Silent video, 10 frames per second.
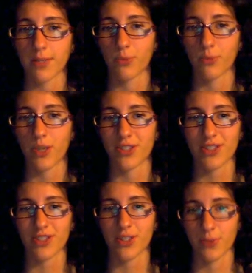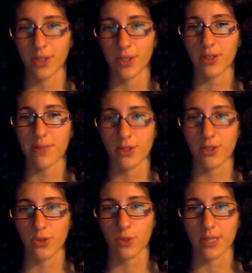Boy, Justin is really going to be
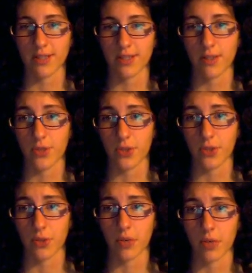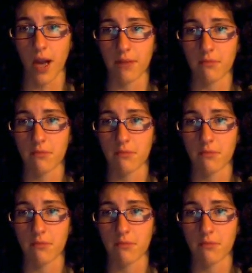disturbed when he discovers there's no God.